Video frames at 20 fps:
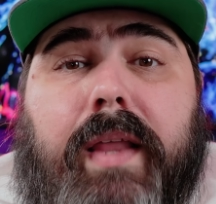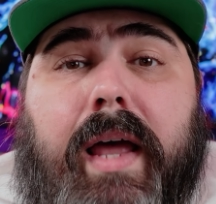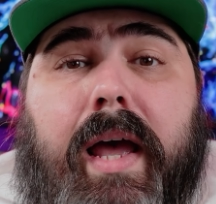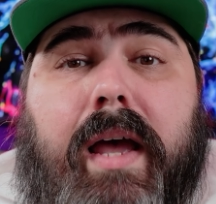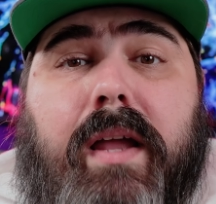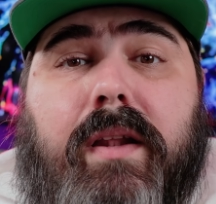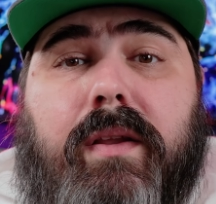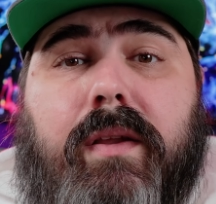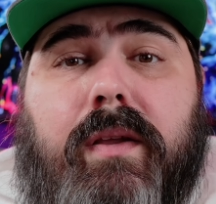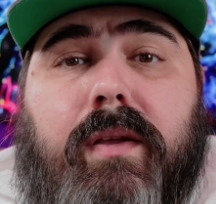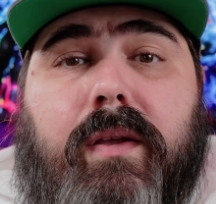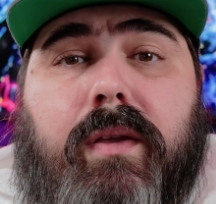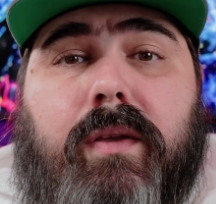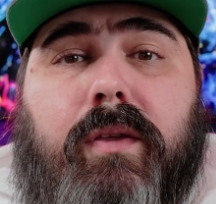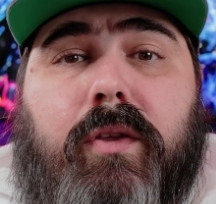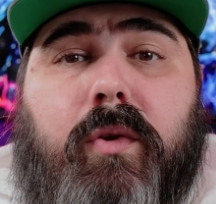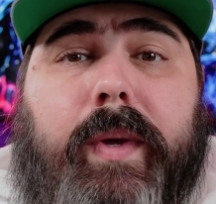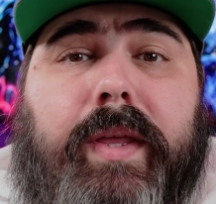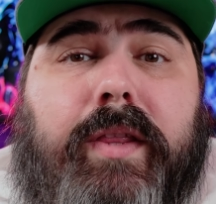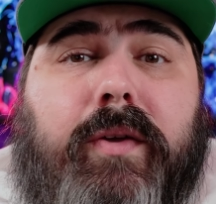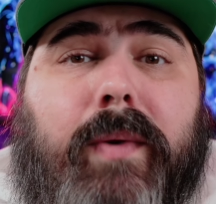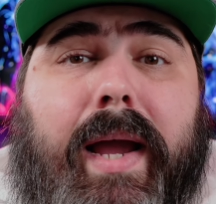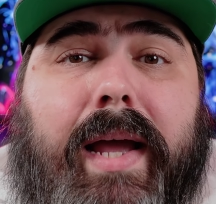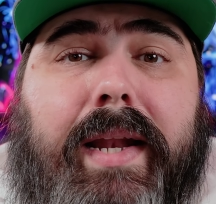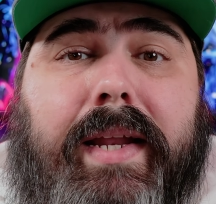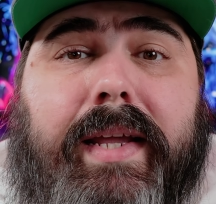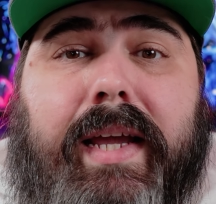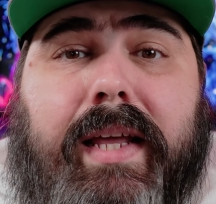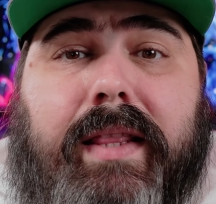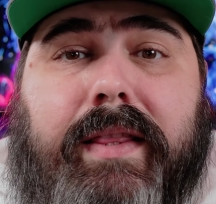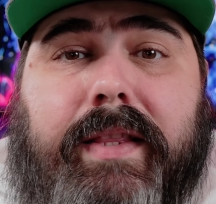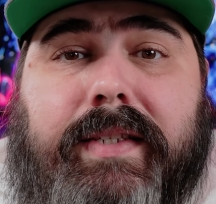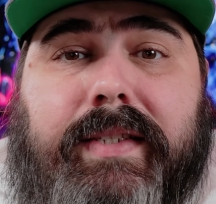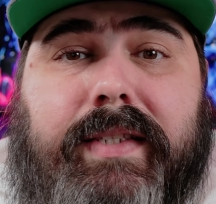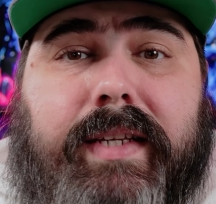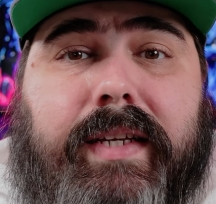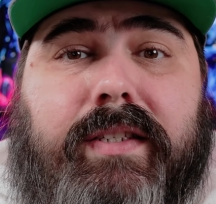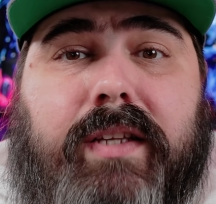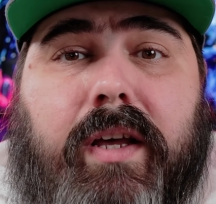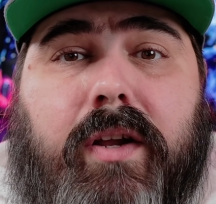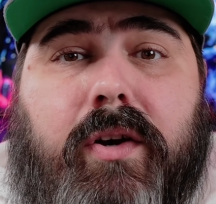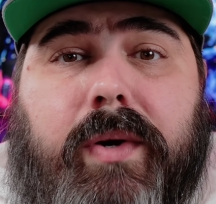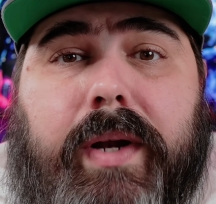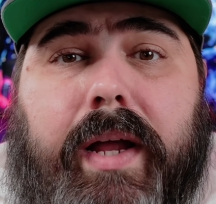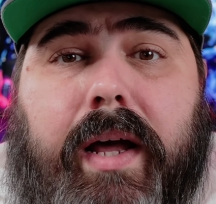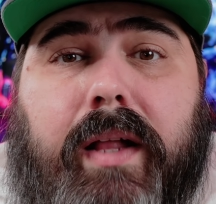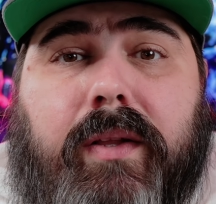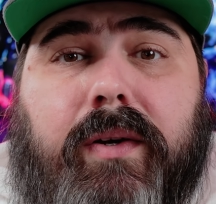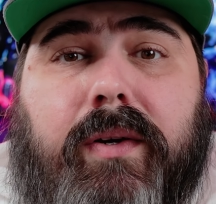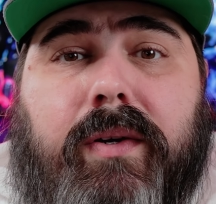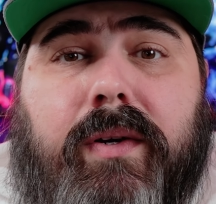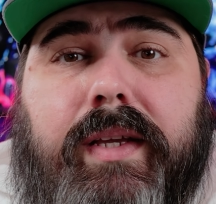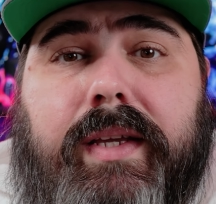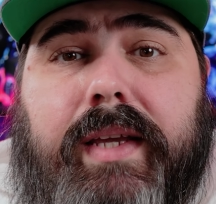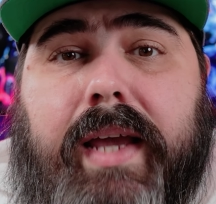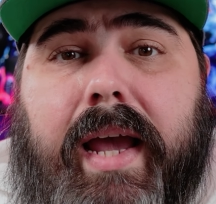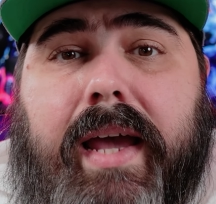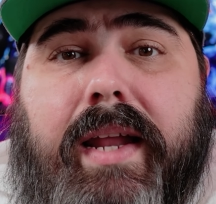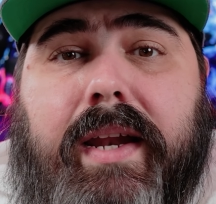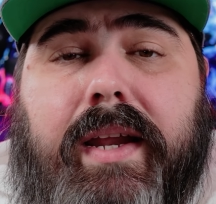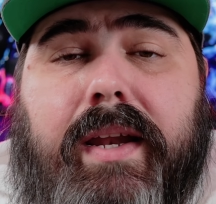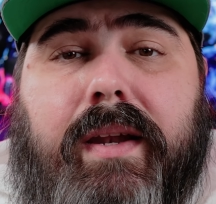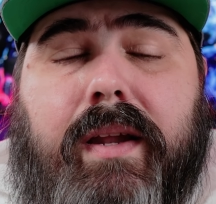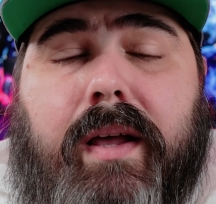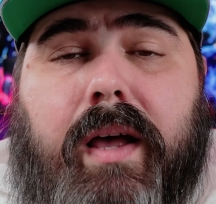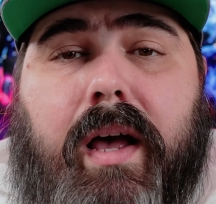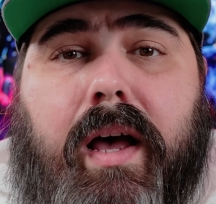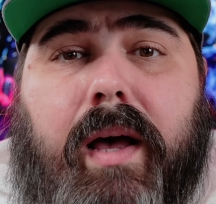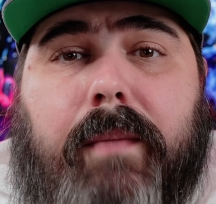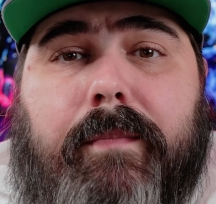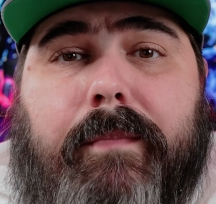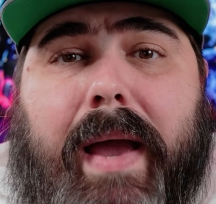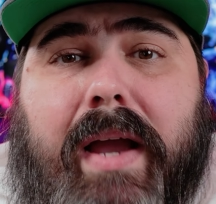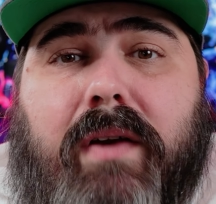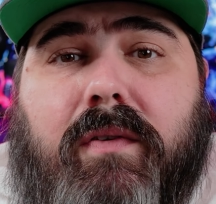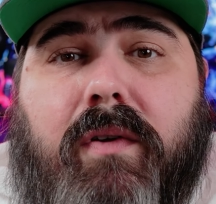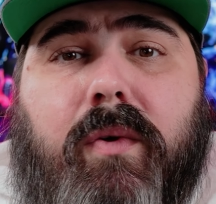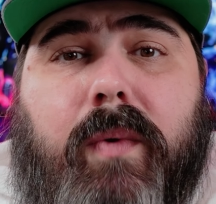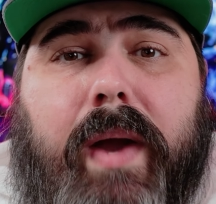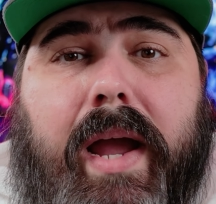that, you either had to get the $600 Canon macro